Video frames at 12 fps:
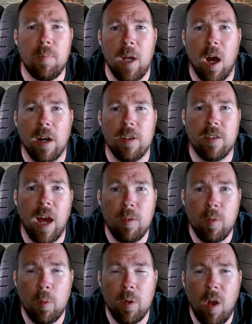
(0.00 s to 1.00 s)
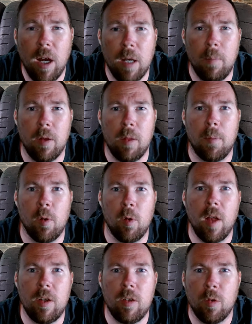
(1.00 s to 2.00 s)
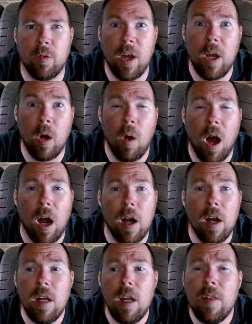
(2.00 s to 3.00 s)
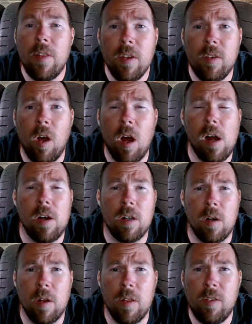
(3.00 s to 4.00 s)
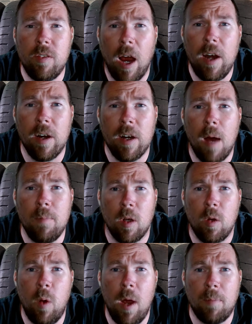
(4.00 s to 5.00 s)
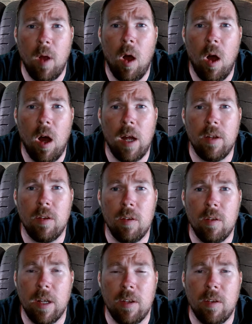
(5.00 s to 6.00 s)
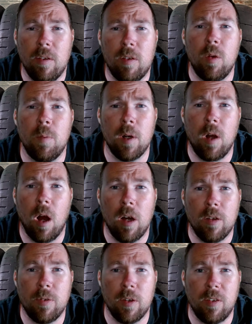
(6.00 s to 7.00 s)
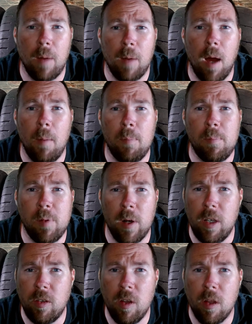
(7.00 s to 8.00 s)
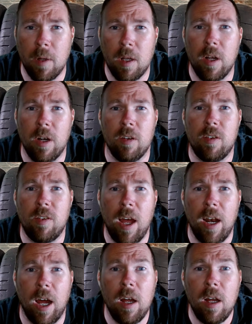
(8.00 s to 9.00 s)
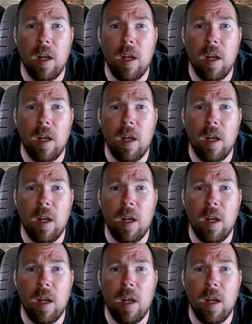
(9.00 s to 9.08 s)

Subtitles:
be honest, guys, when we're talking about the Pirelli Trofeo R, this car or this tire comes equipped on like supercars, for example. I'm pretty sure the McLaren Senna